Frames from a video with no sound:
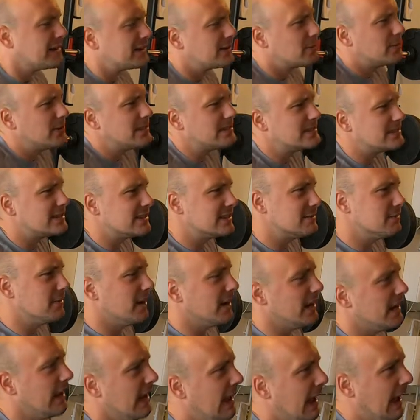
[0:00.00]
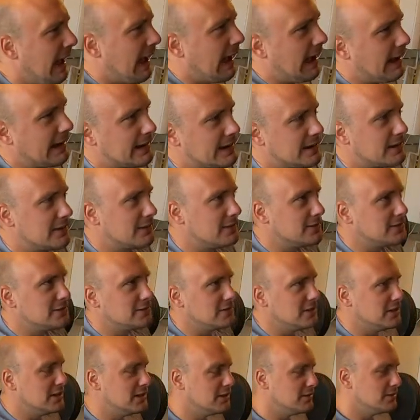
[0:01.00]
I twisted my ankle
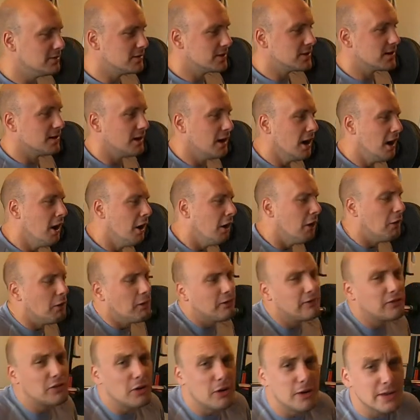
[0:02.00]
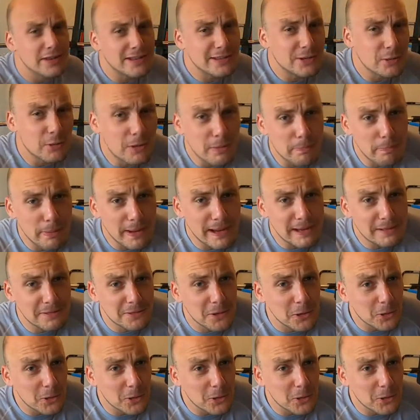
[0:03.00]
doing yoga. Oh, I've got a sore big